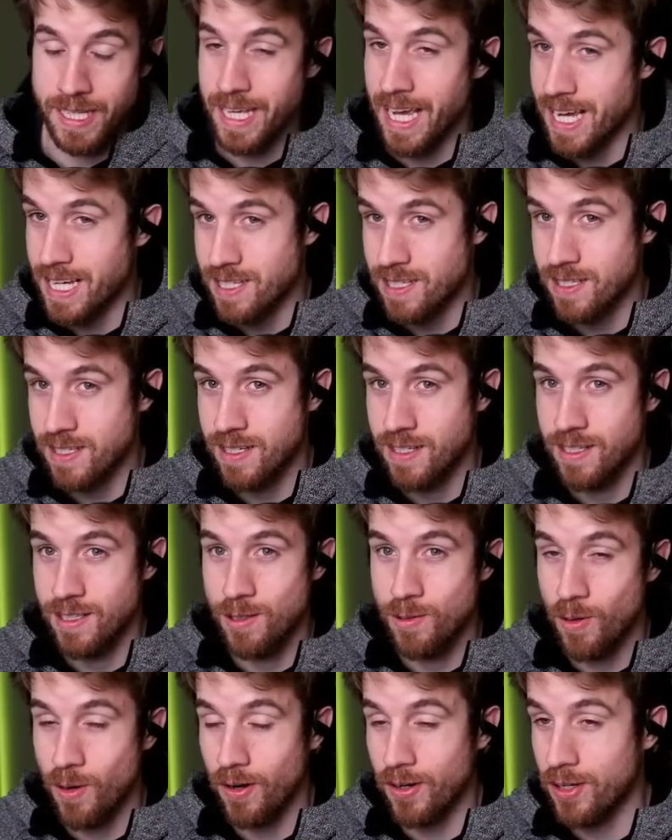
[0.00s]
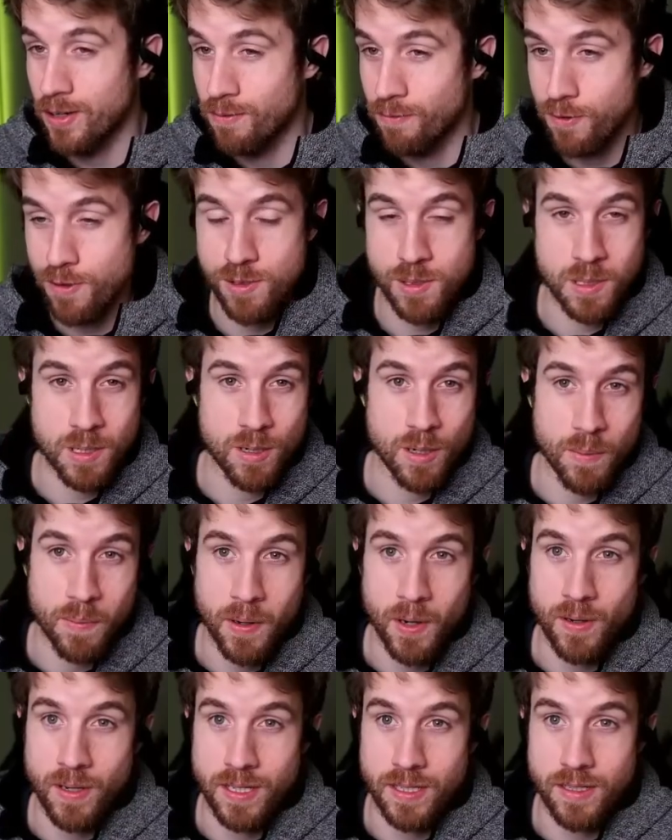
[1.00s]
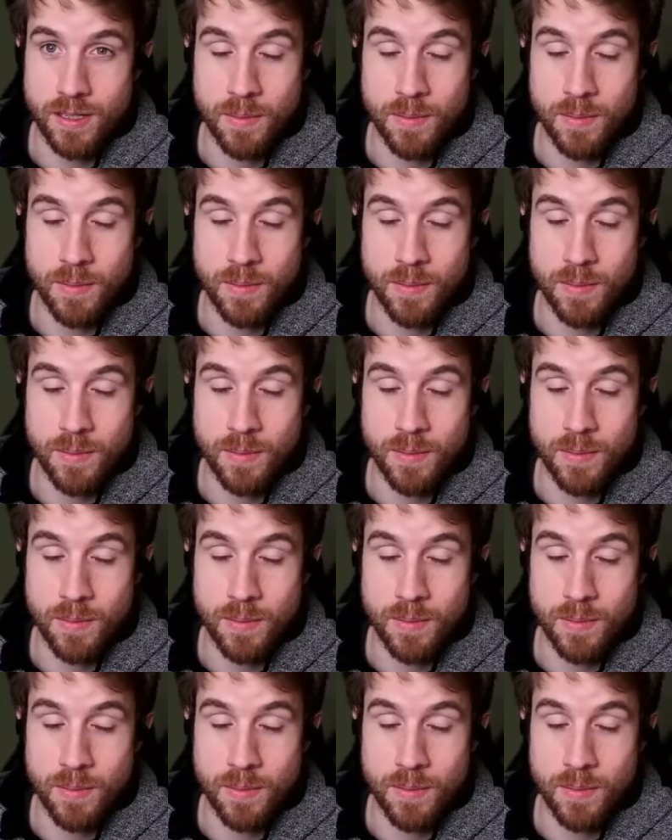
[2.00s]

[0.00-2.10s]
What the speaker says: Yes, you are confusing your opponent.